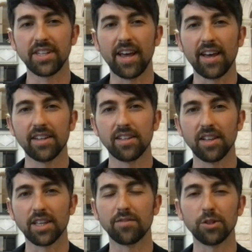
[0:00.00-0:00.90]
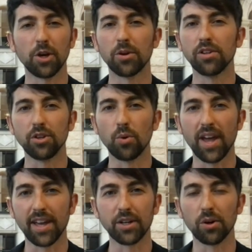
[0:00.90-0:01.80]
today, like if you go to
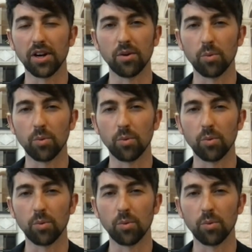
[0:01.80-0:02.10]
Newegg or